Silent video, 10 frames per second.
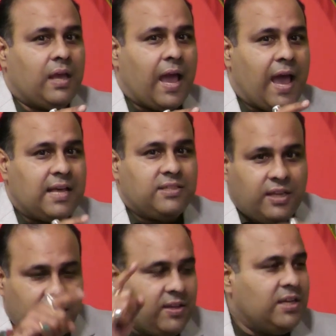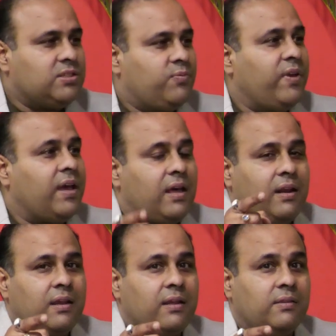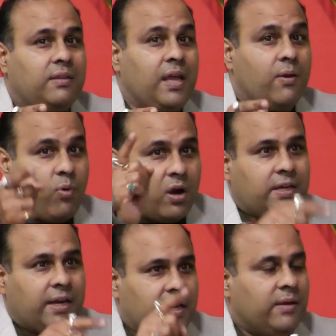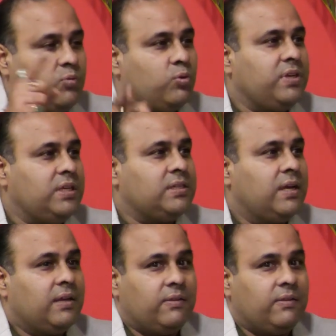has he reached where they wanted him to reach,